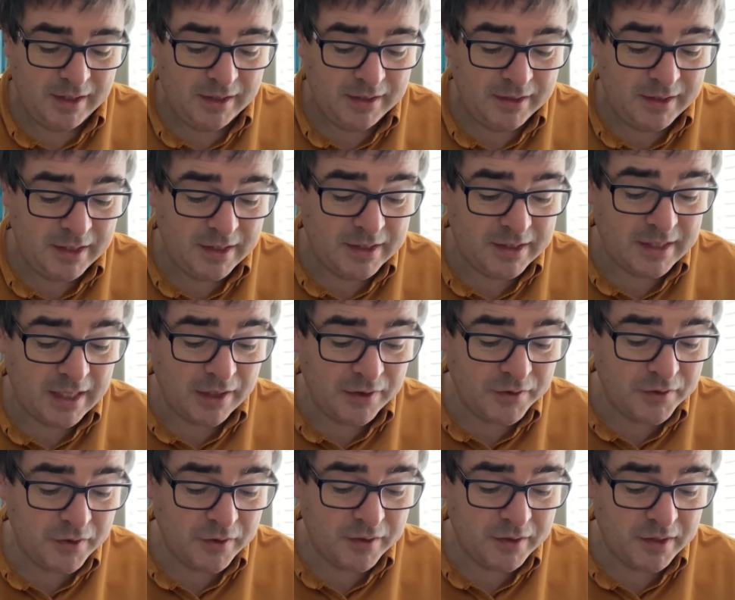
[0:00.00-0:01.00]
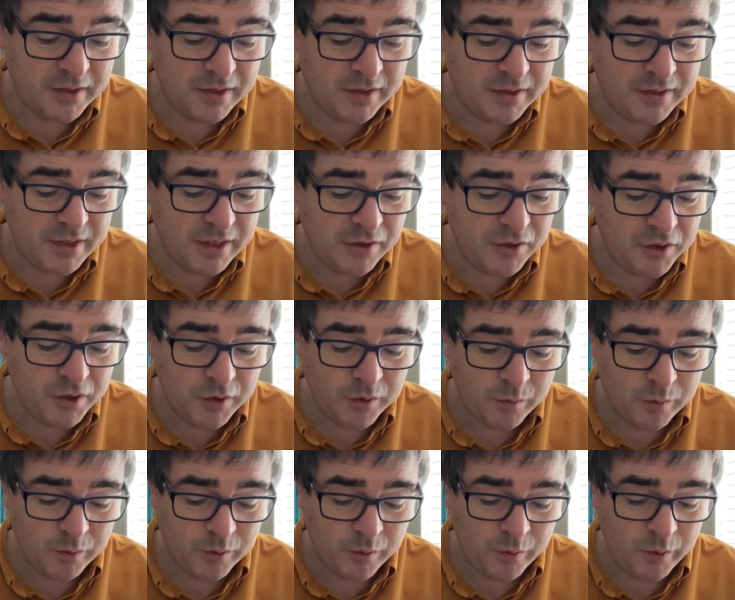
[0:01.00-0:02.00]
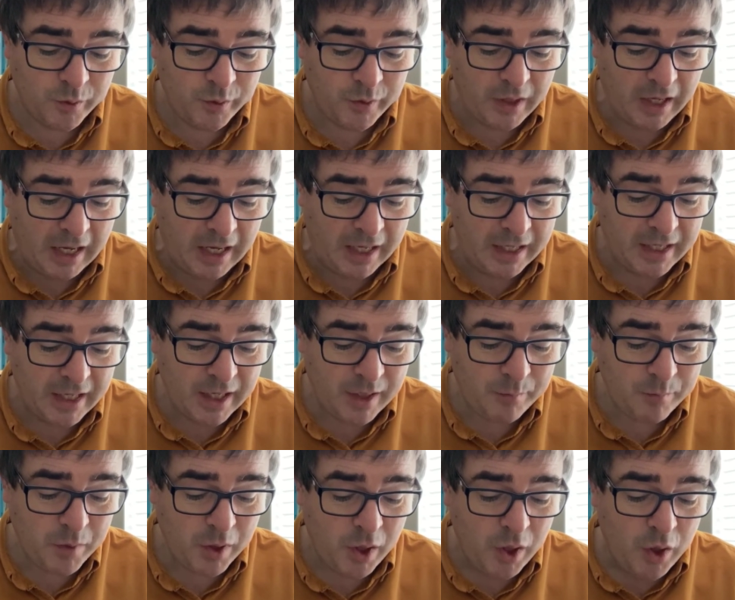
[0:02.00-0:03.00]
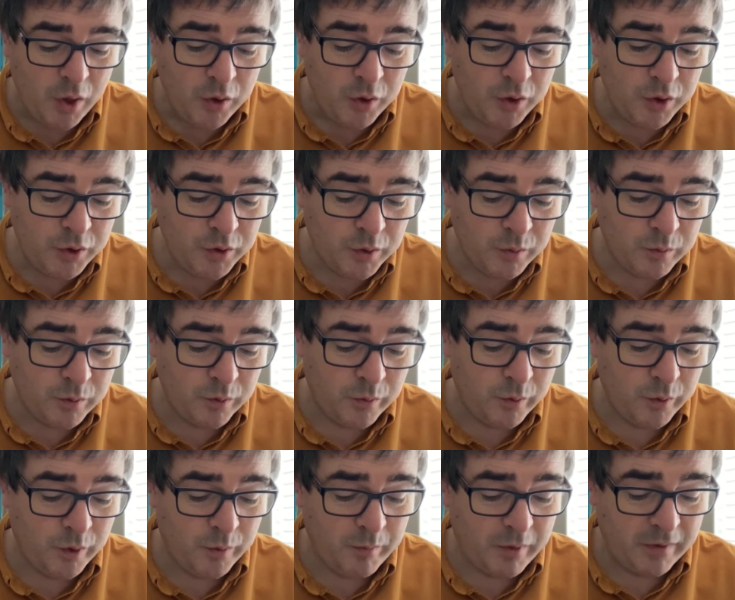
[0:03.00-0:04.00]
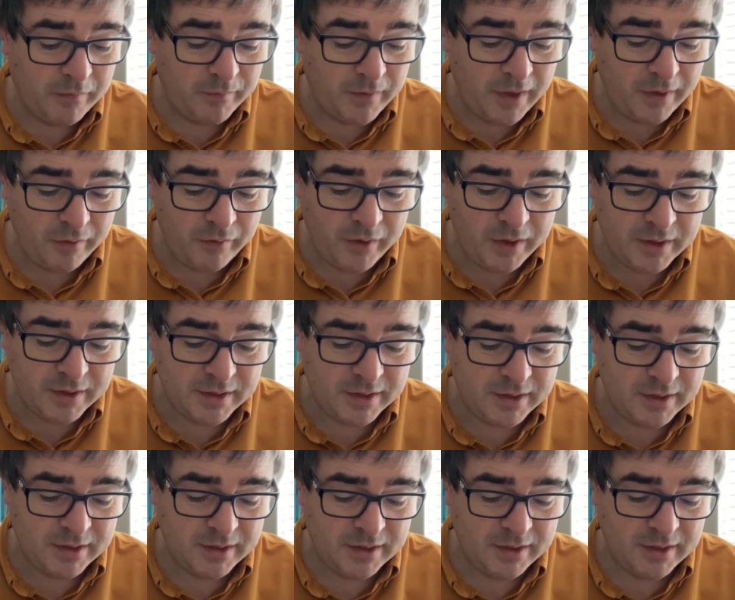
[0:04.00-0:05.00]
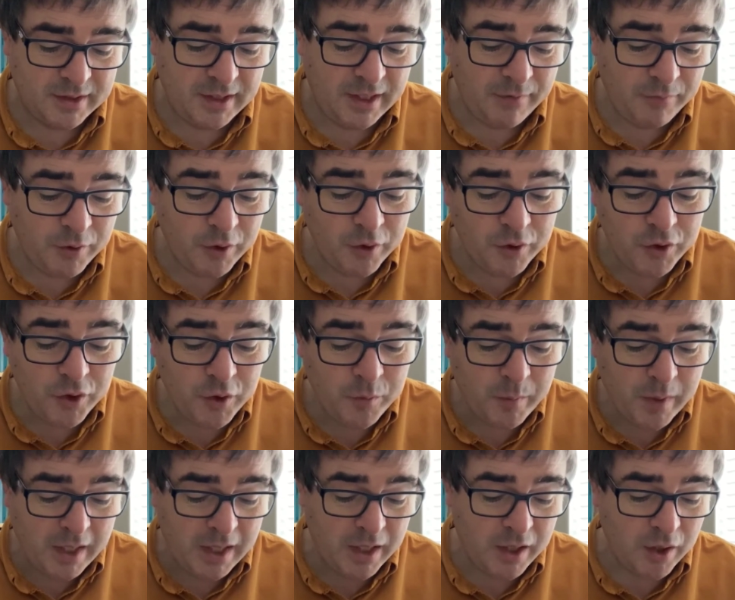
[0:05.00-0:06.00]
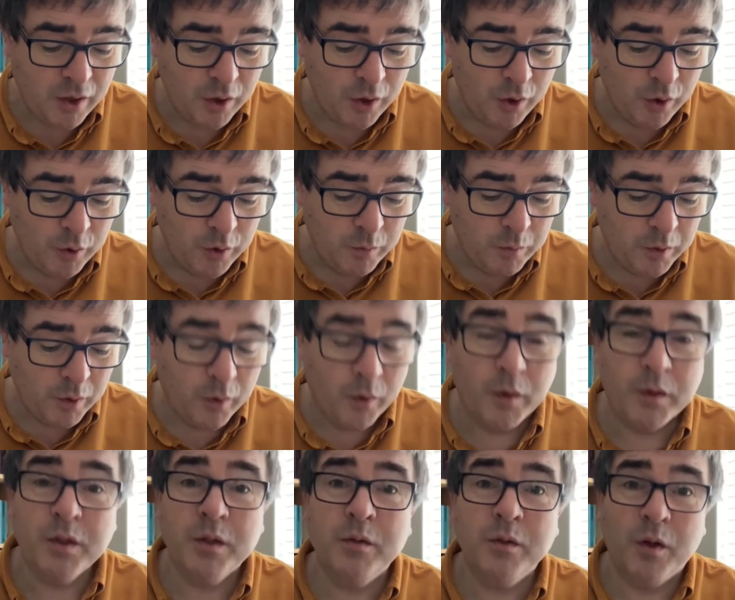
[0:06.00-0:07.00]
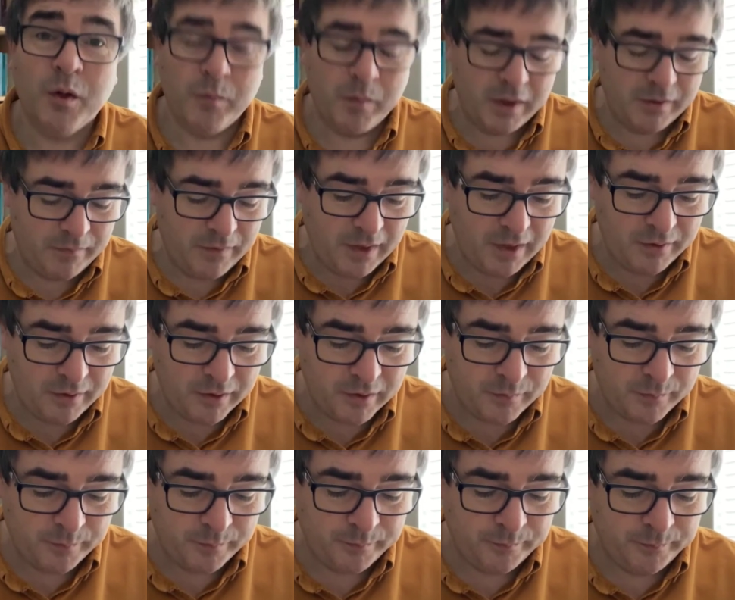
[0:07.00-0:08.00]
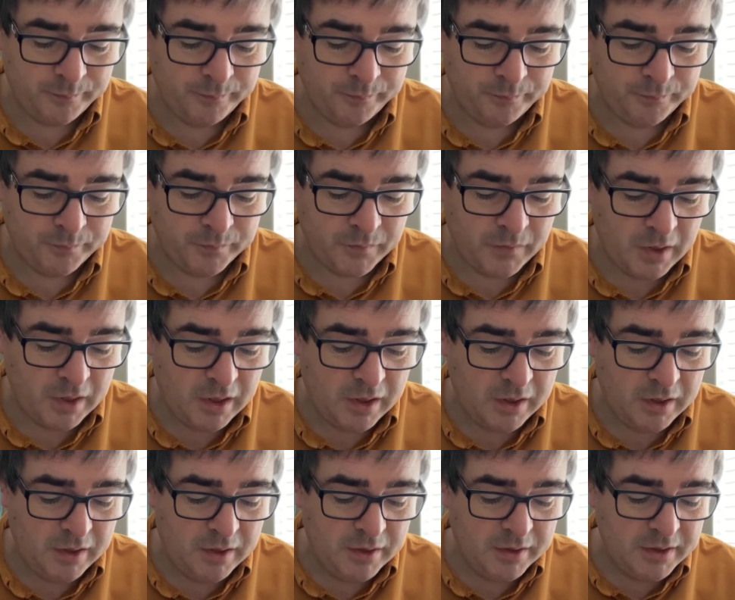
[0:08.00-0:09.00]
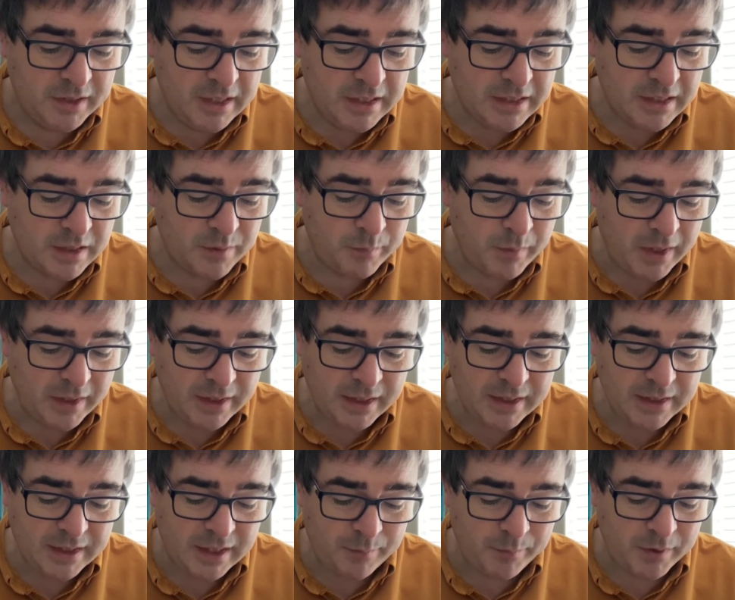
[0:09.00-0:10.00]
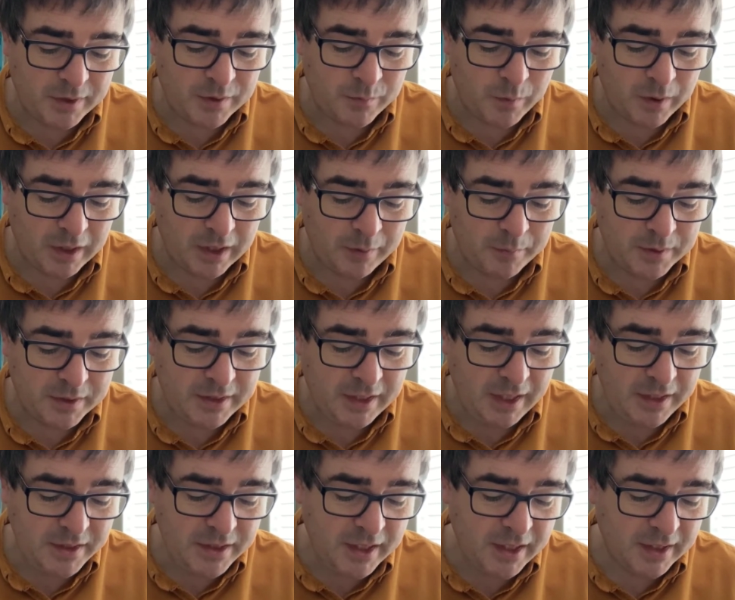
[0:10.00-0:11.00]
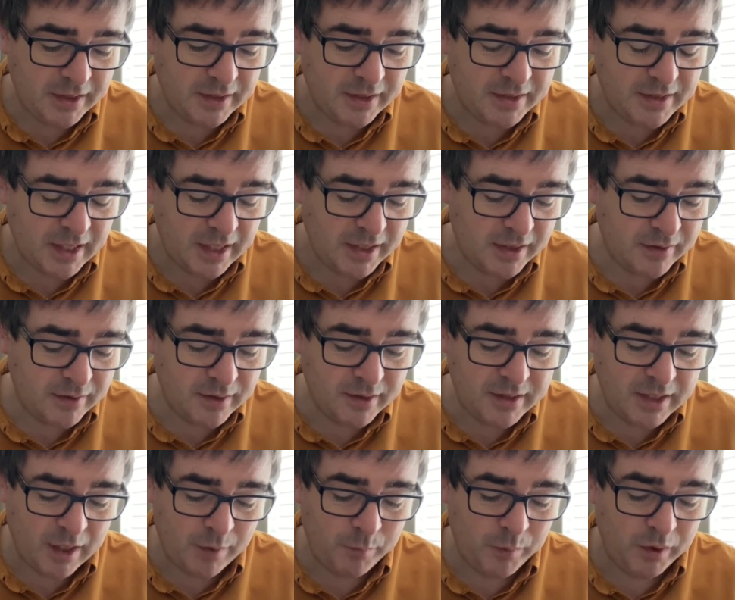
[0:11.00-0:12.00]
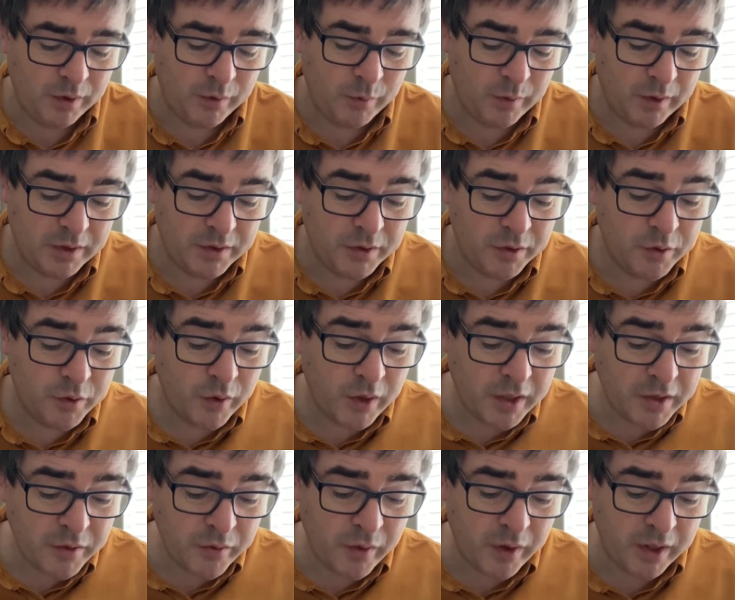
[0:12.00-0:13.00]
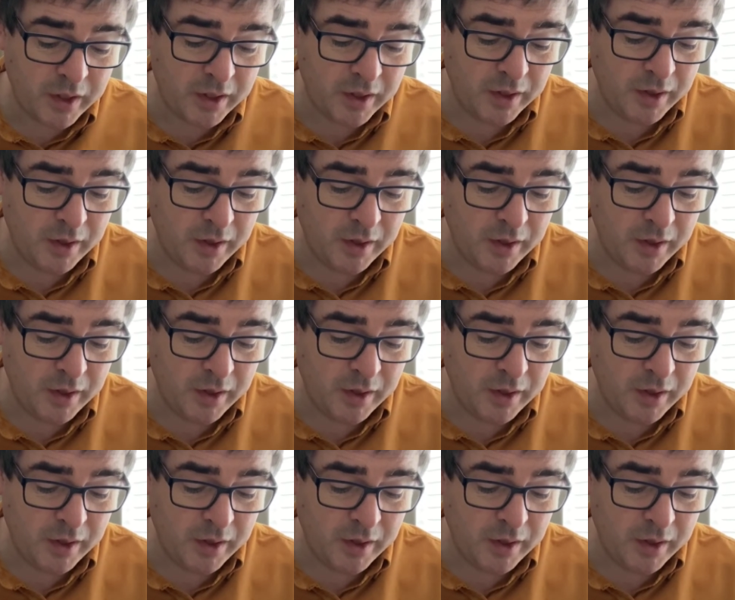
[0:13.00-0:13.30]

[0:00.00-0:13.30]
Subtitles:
Jesus answered, since you don't know who I am, you don't know who my Father is. If you knew me, you would also know my Father. Jesus made these statements while he was teaching in the section of the temple known as the treasury,